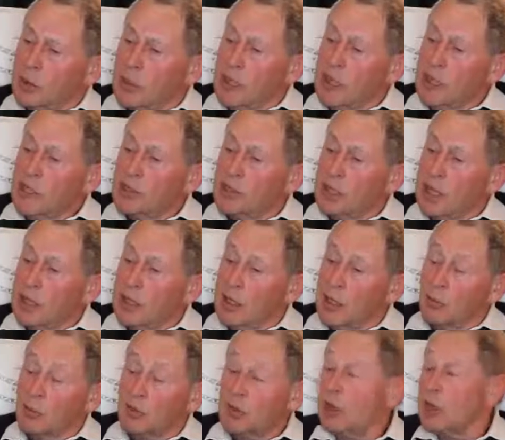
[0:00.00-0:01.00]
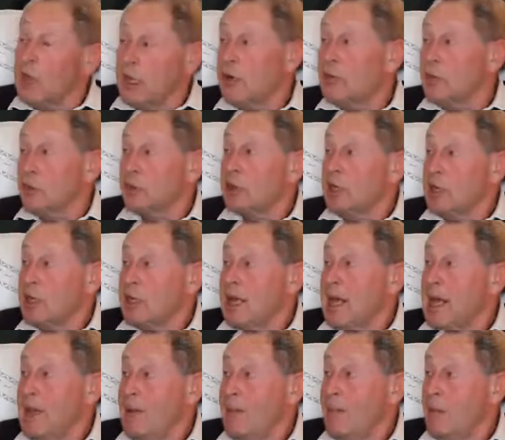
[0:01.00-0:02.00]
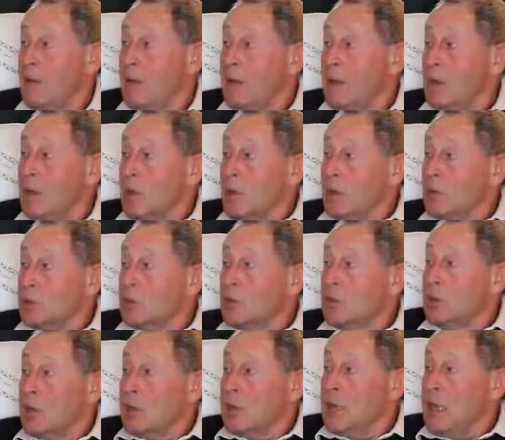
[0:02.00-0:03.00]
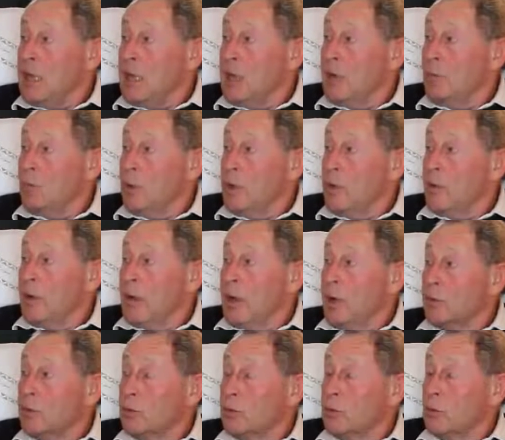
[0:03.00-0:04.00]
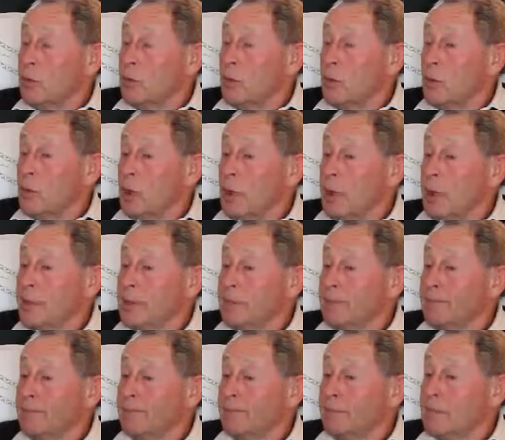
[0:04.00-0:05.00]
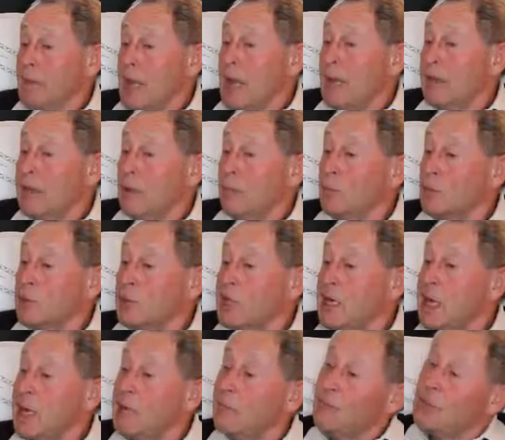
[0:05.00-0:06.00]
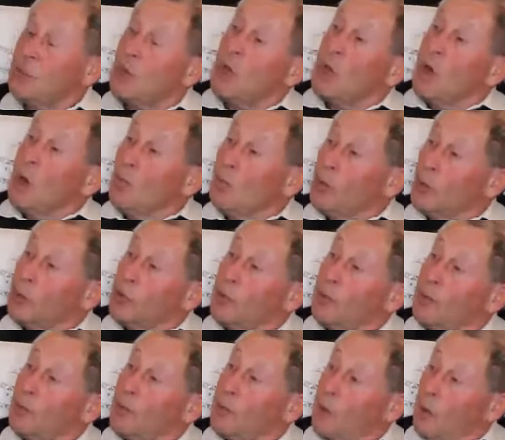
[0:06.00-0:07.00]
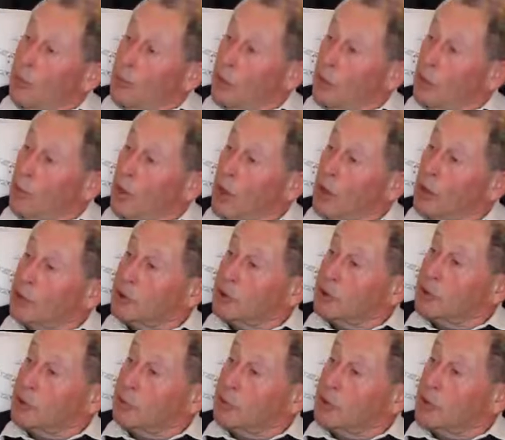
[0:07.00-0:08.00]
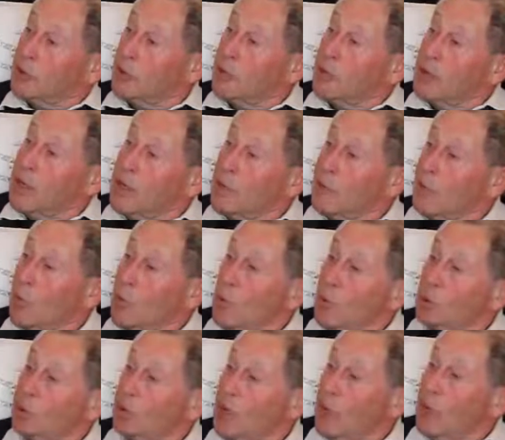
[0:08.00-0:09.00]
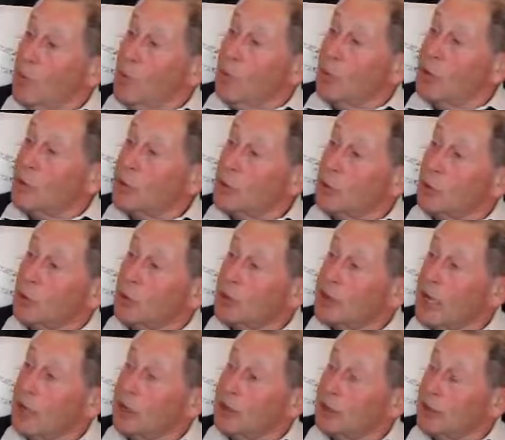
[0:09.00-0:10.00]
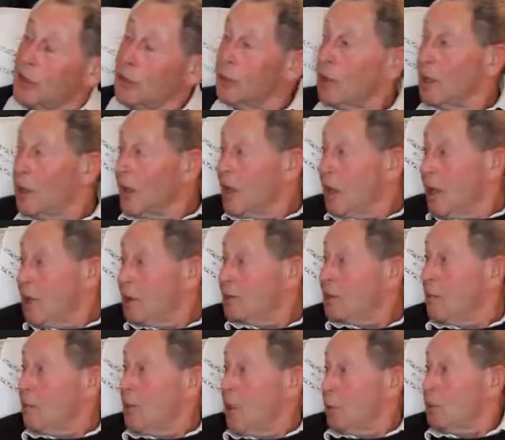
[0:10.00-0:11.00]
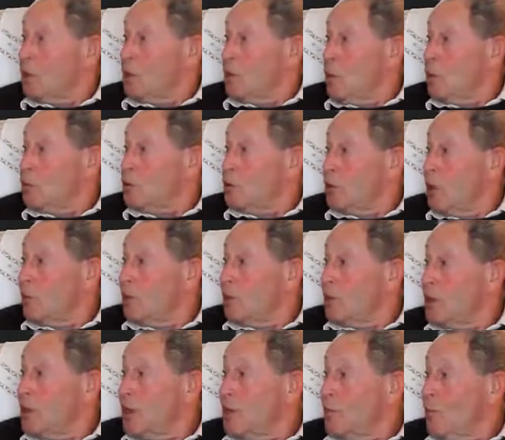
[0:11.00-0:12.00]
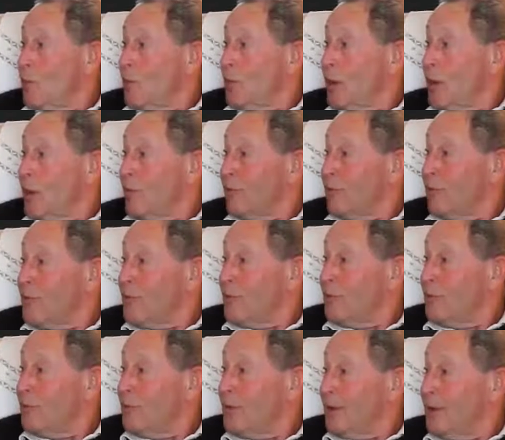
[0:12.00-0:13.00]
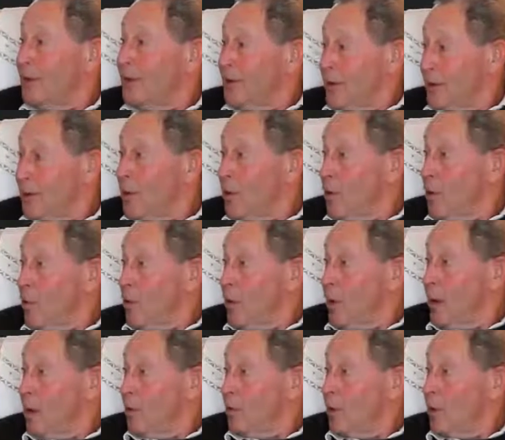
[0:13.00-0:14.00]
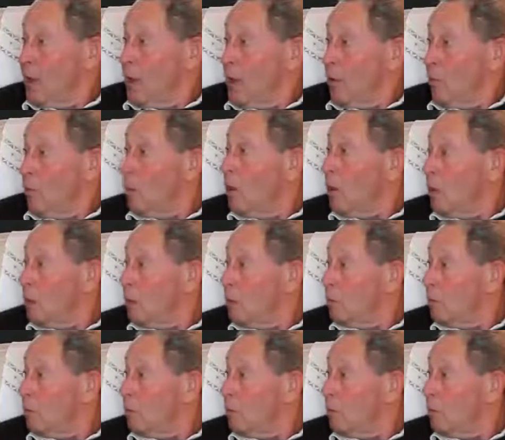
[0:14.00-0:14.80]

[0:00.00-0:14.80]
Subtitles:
he said that was the nearest he came to the day we were out to the Moonlight, and that was the end of it. But the problem was, as Mr. Beardmore said when we took the tanks out, "It's a bloody good job you didn't run out of fuel, out there." Well,